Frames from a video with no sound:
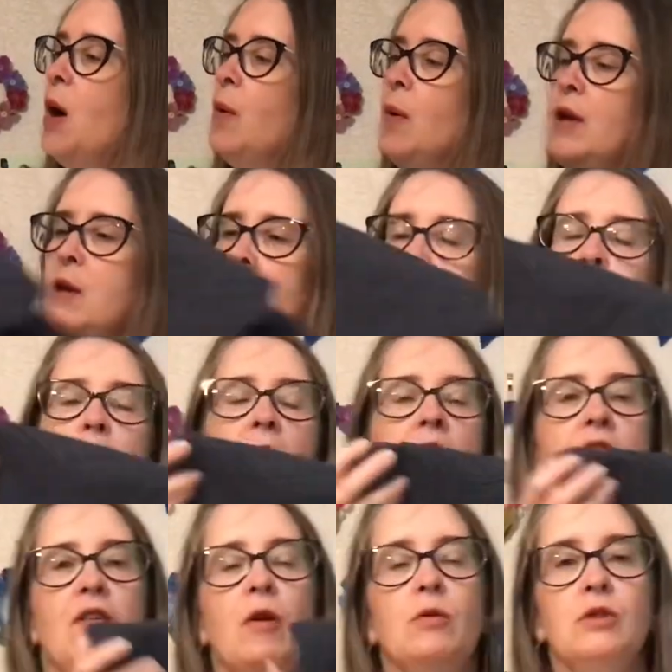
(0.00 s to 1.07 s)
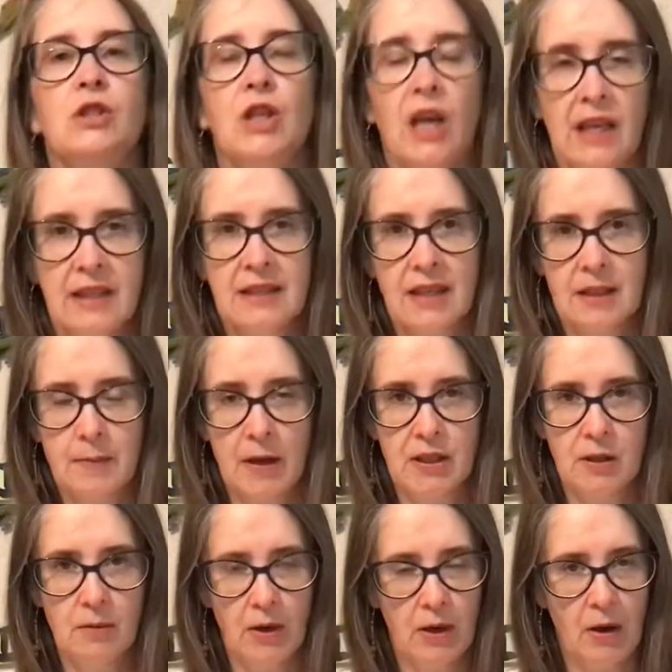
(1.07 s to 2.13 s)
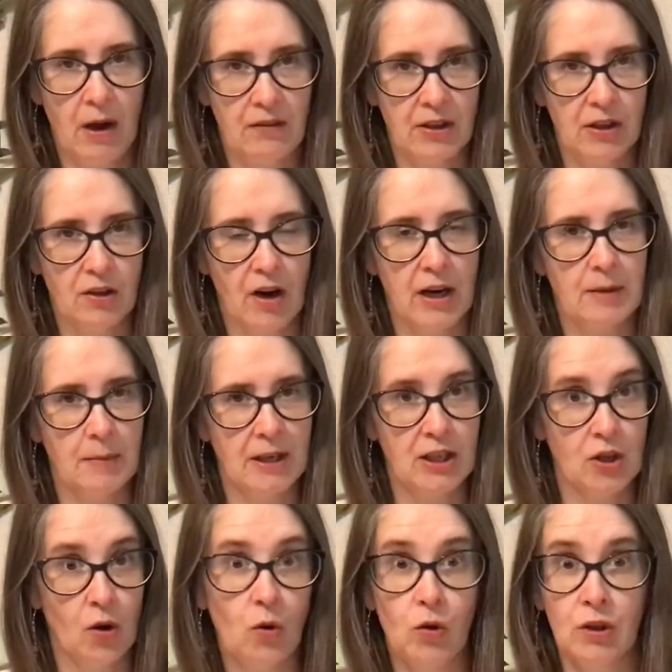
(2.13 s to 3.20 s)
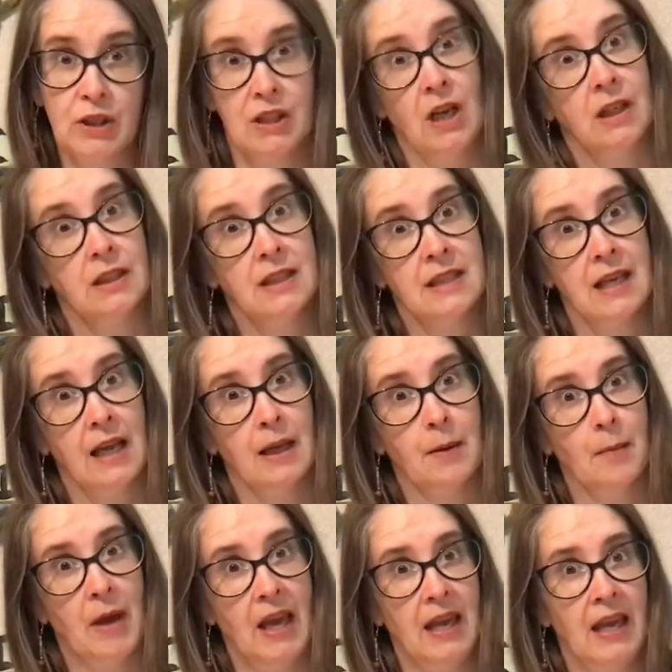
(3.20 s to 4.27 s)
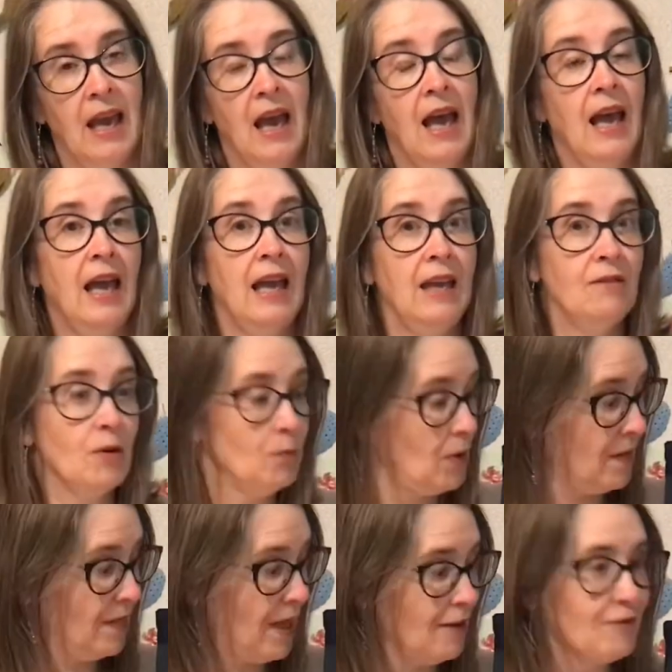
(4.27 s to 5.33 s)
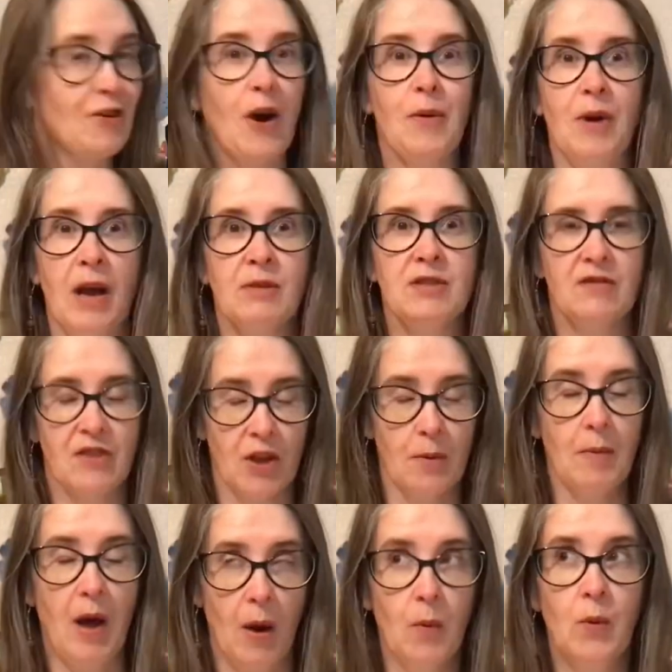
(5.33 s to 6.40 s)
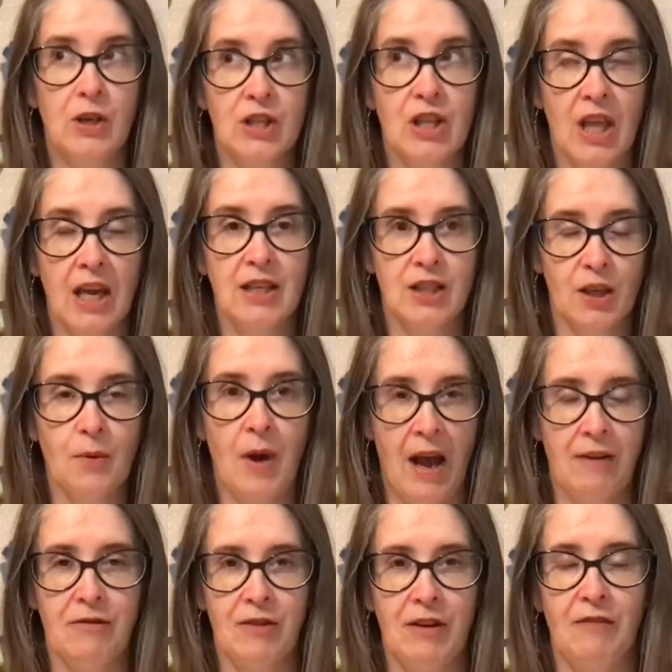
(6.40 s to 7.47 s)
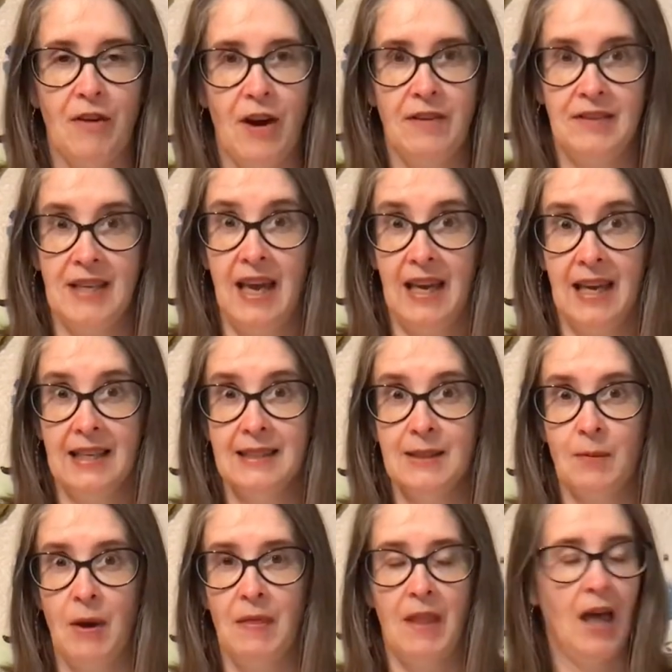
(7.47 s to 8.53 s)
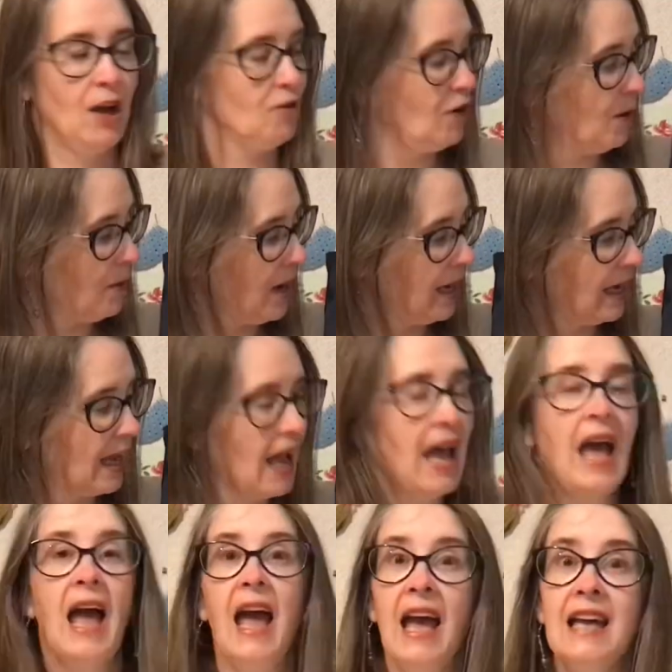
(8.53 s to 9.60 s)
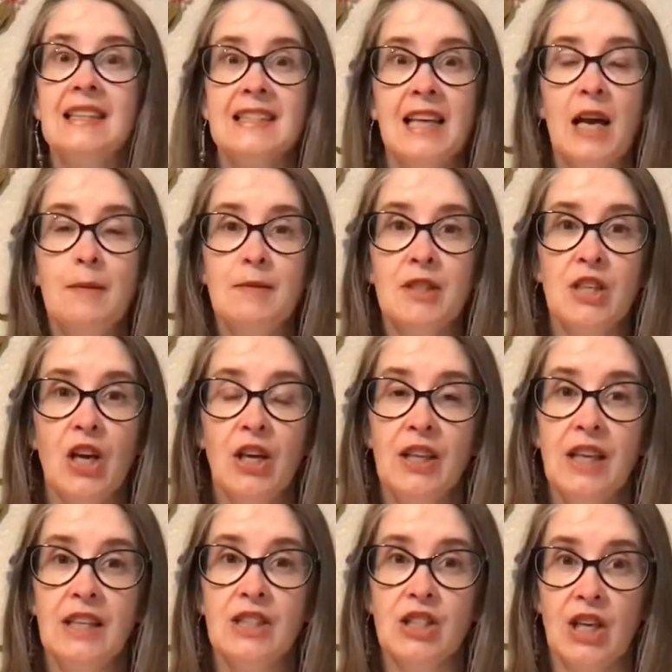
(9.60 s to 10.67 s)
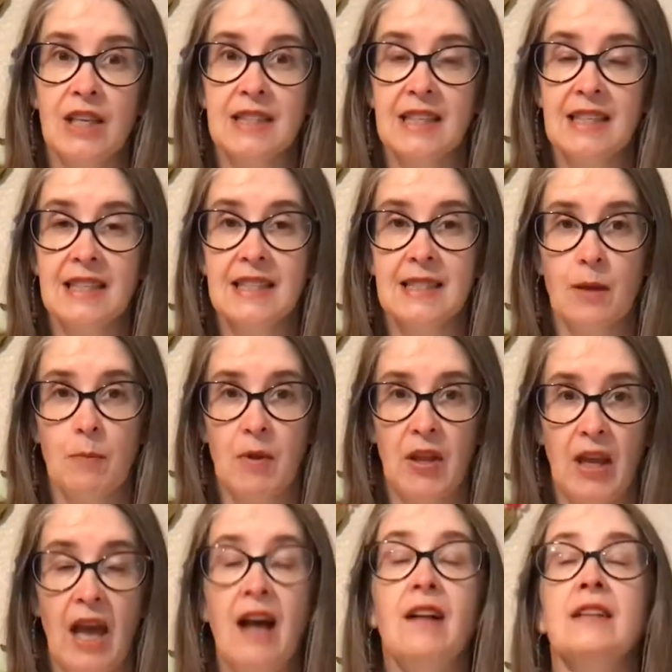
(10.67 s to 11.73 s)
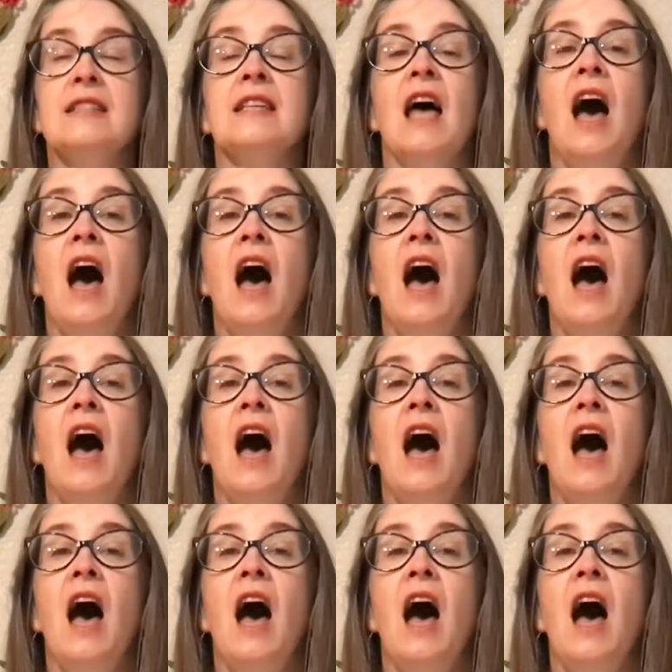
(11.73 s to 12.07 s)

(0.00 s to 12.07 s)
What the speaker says: When you have a pair of old jeans, especially when you have incredibly tall sons like me, even when they've grown out of them, which they do every 5 seconds when they're growing, it's time to turn these jeans into something else.